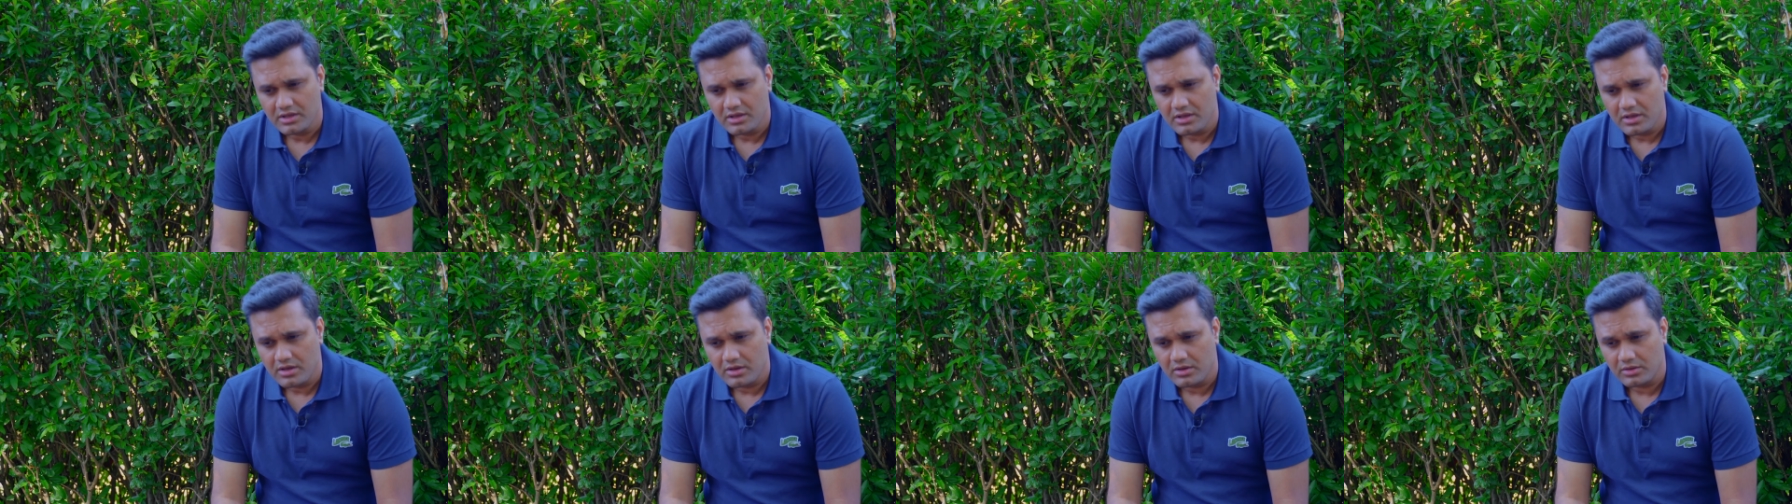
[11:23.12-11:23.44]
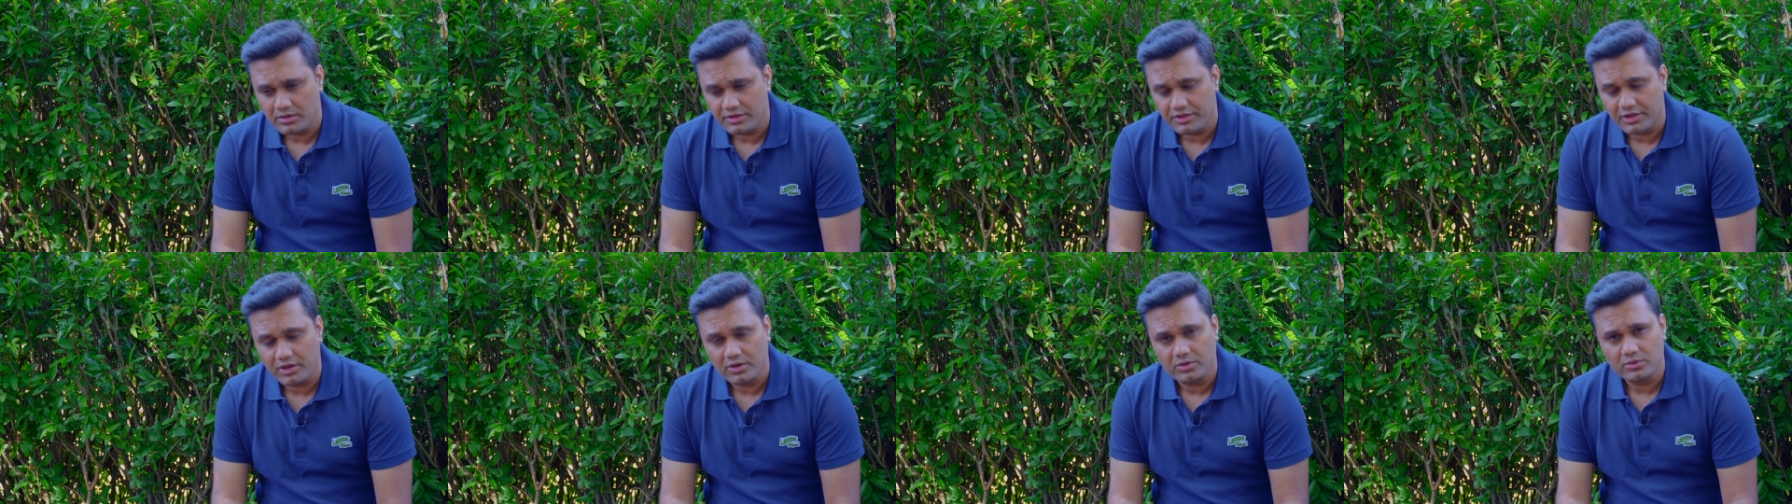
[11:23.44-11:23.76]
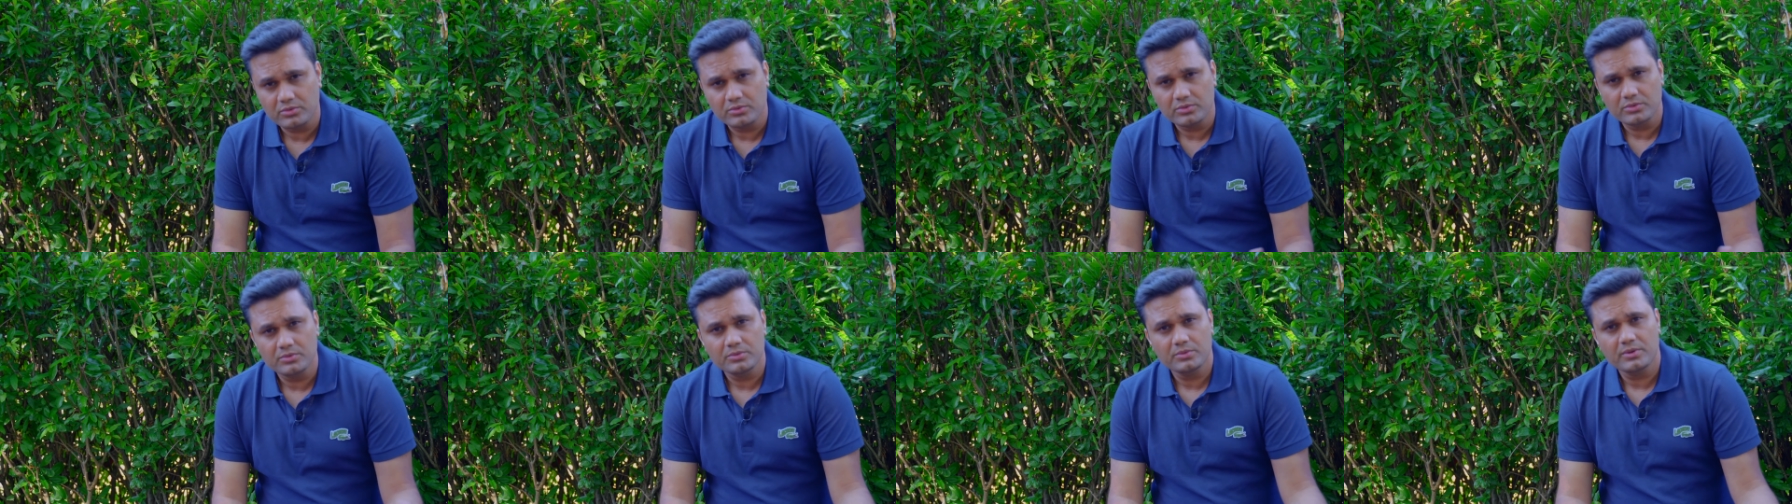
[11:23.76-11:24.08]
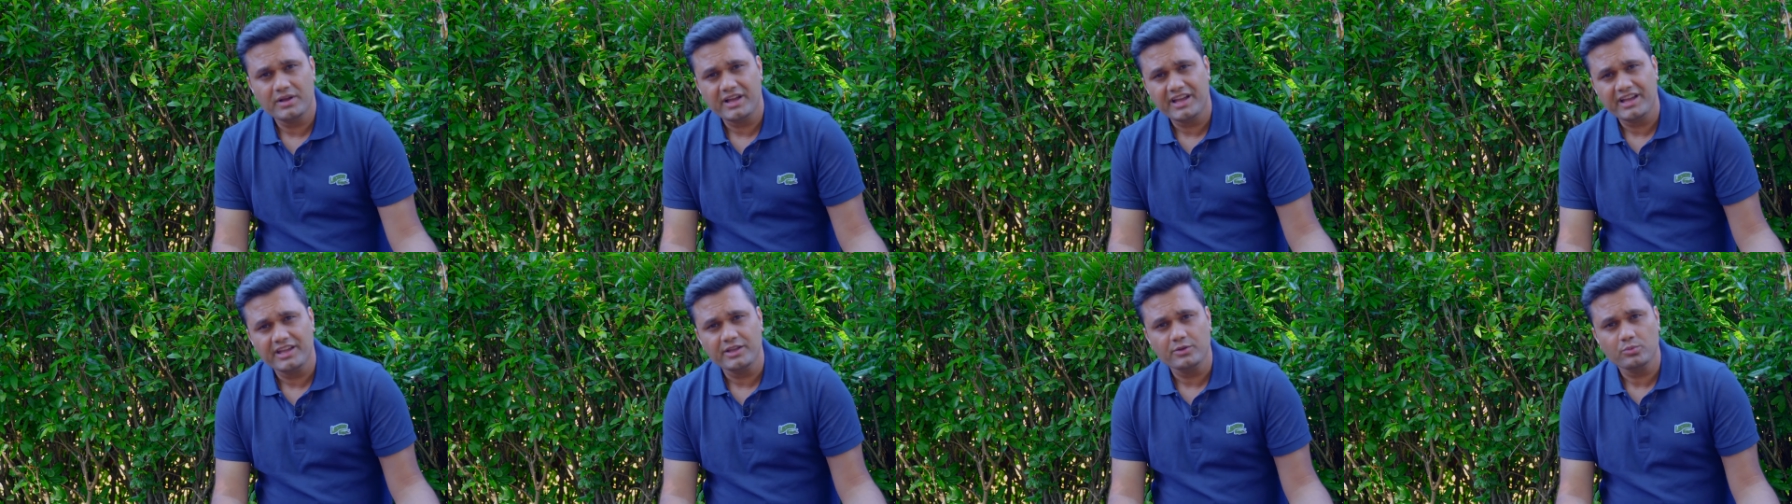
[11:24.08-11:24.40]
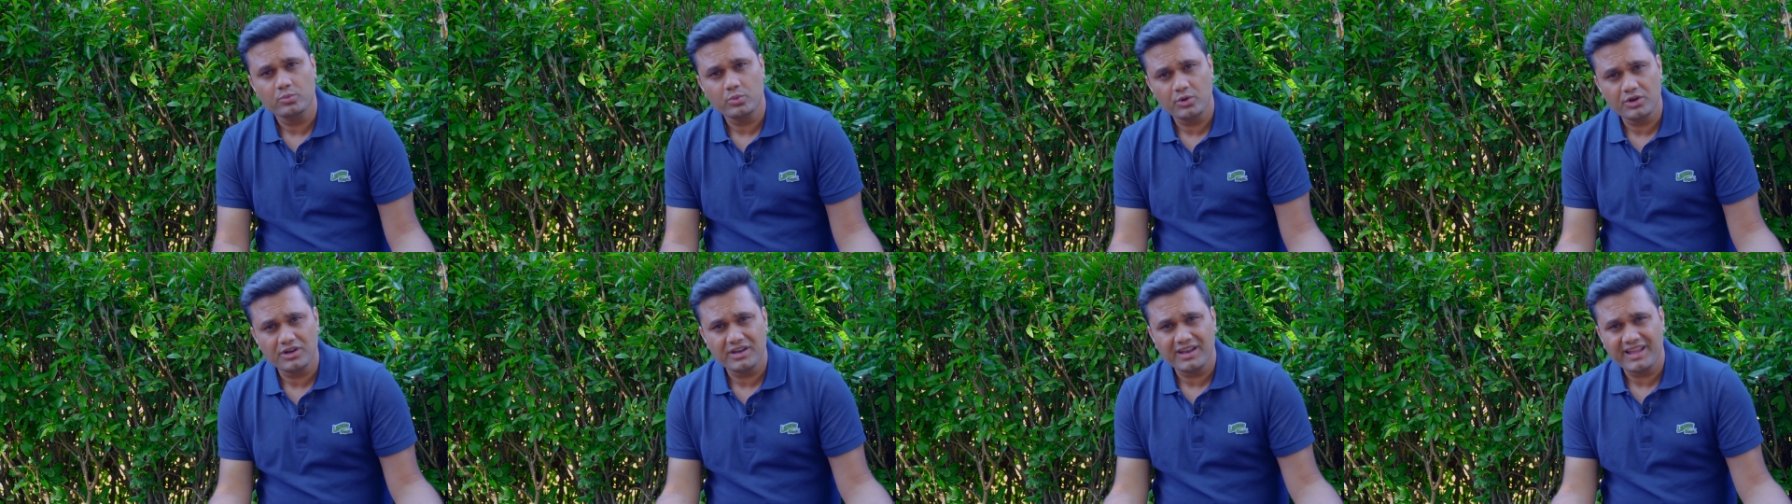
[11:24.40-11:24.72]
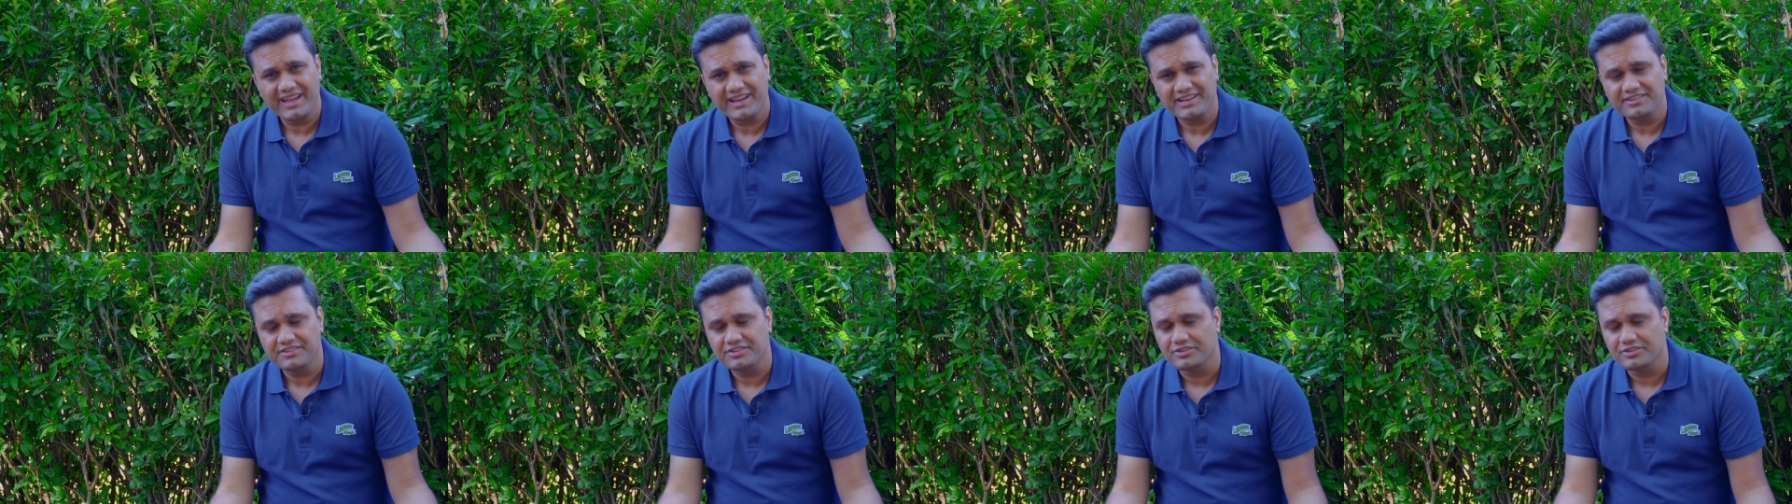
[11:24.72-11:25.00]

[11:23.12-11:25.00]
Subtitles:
Although I would like